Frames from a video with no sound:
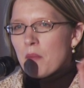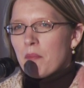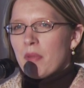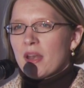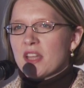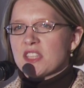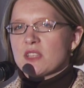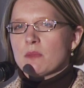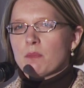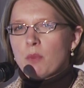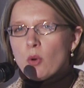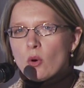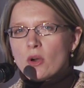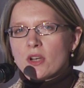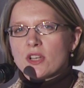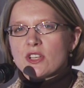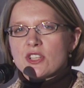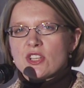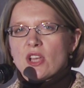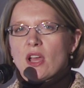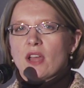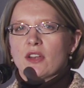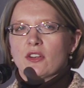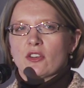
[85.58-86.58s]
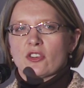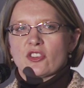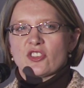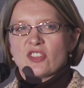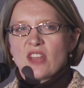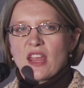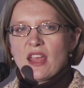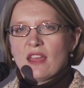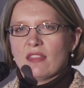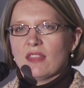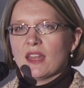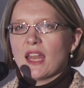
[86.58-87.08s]
But it's important to
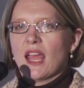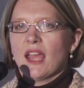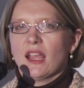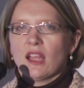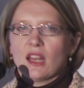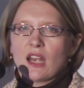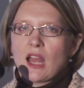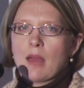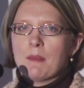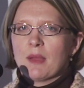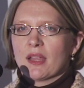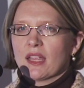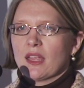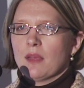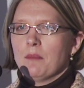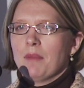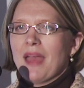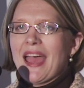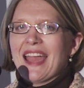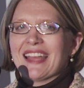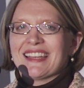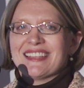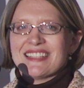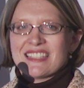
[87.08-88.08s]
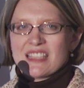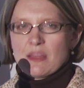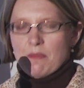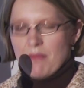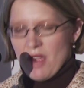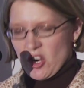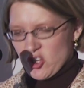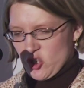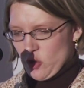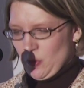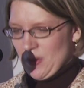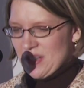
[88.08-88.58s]
understand that economic impact is the
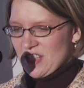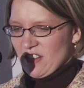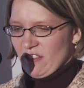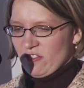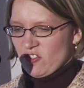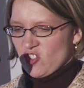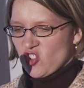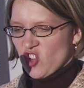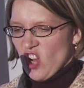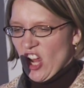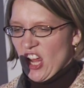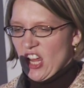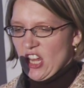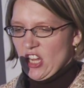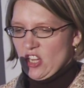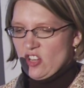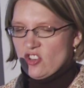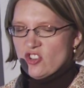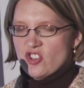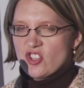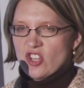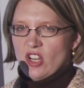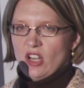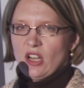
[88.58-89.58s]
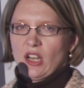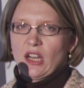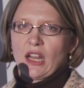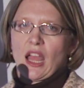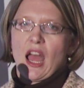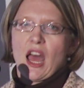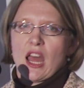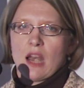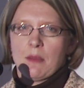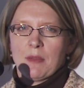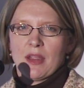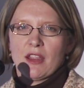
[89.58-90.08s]
measurement of change in an
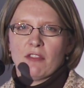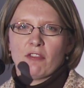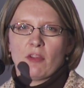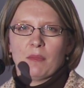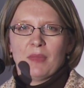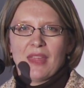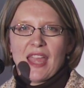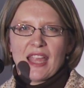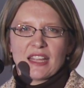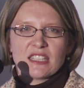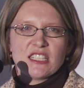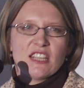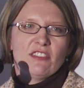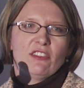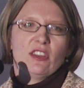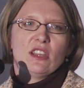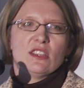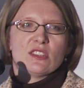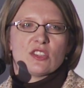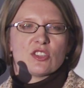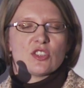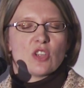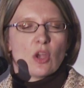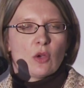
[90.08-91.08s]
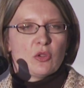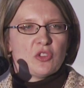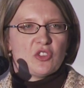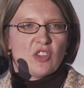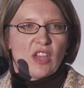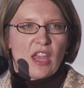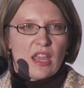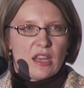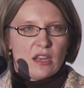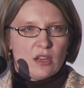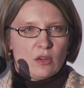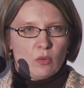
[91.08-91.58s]
economy from the activities
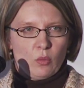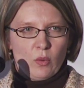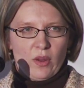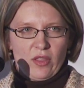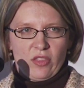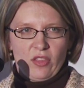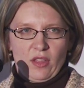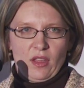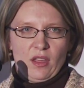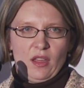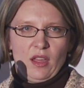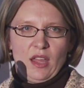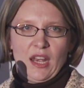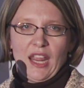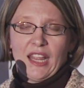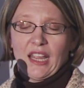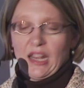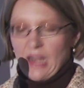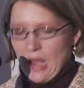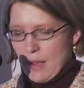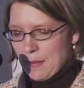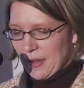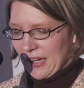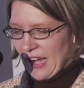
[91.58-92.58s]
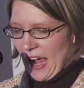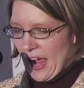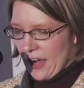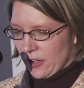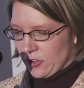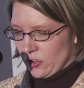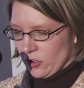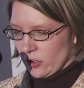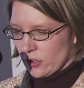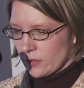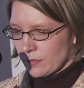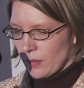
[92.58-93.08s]
associated with an economic
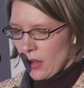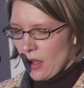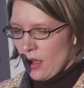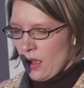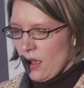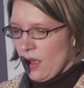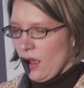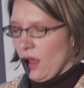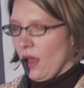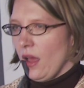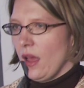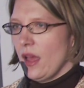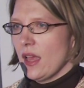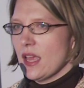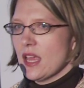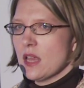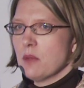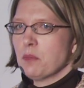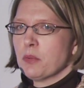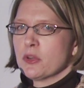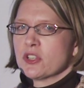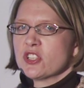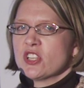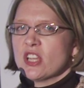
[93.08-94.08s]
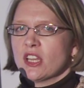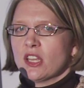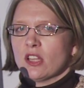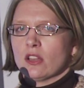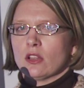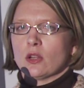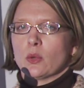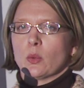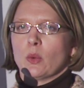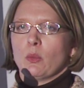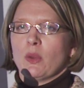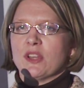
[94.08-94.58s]
actor. In
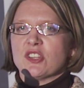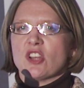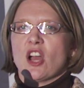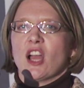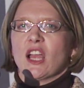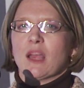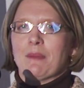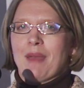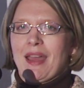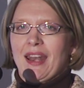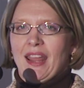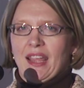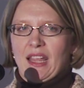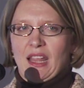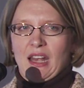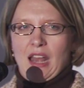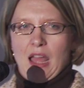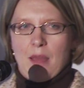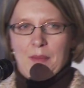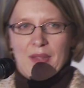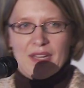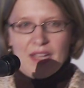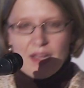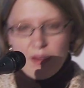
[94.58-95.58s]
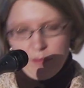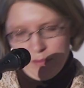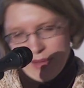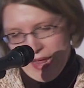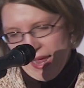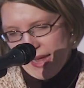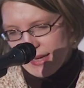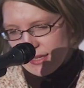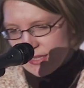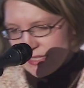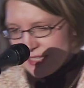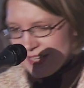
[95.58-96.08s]
particular, when we talk about economic
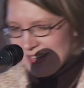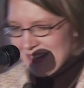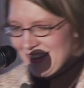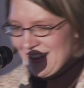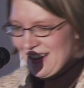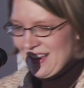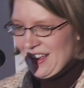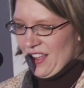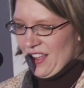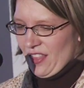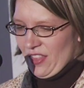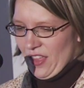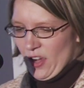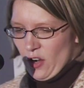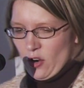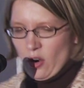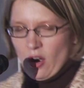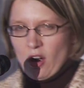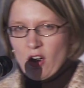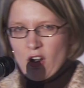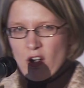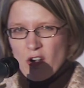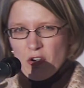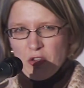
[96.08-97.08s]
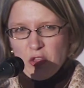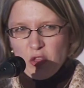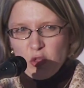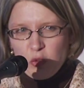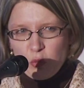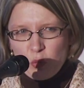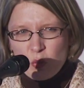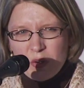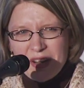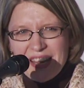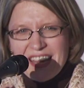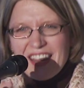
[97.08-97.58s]
impact, there are
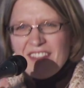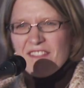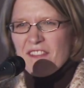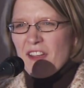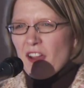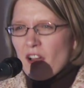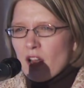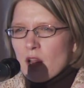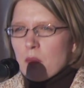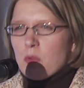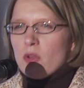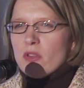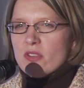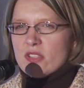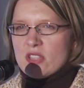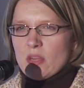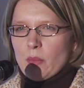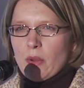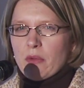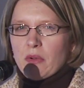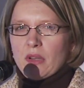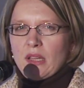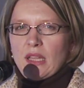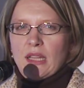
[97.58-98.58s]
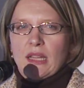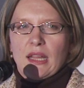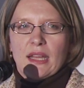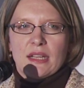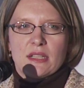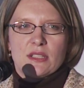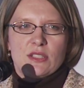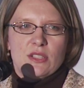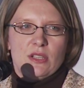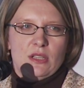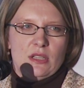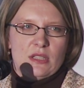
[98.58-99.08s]
three variables that we really
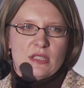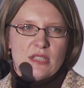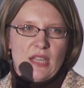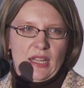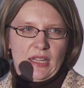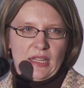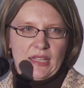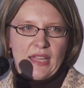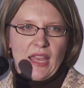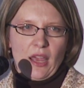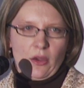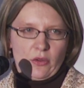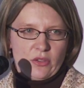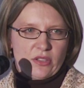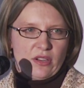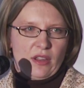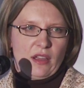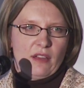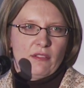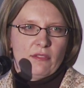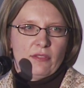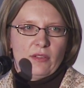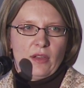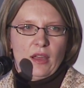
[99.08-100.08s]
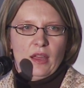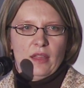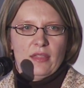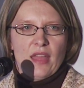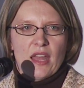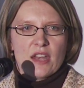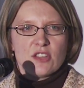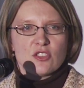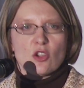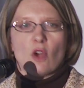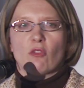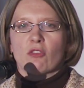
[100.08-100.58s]
like to take account of.
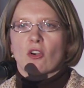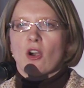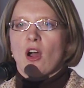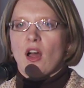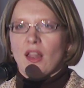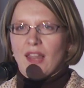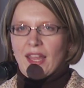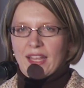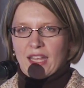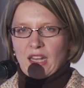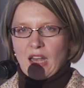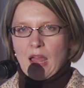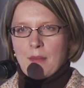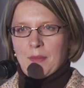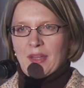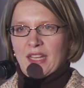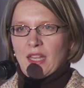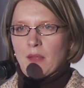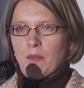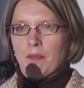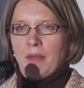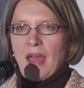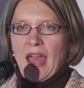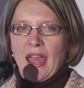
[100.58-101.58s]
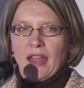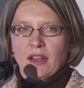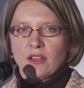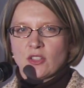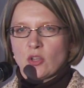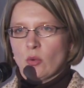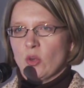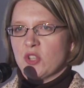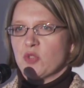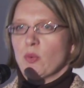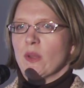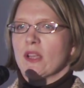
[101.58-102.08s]
That is overall economic
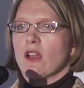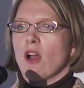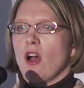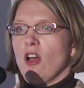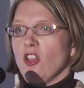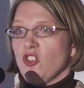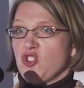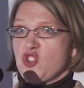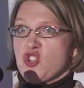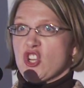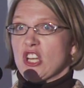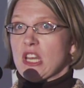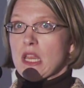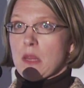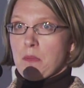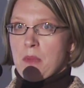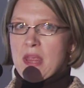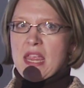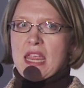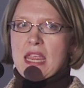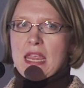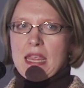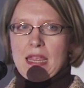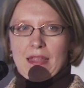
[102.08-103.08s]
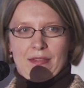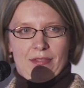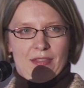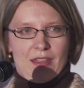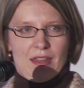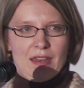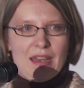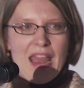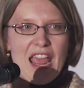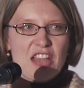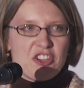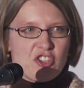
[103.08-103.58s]
impact, which we call GDP at
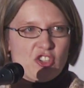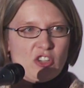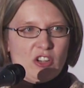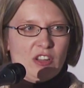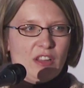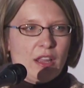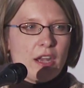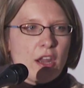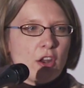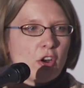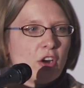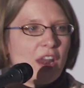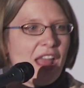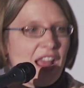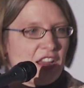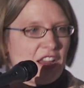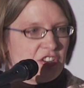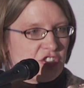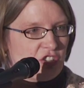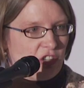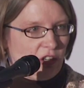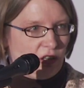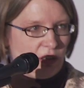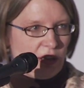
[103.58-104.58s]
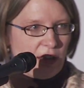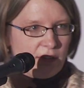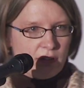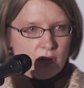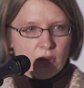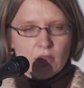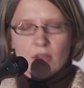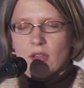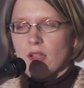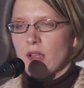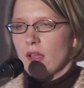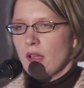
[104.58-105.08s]
the national and international
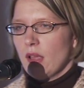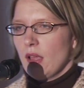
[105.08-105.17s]
level.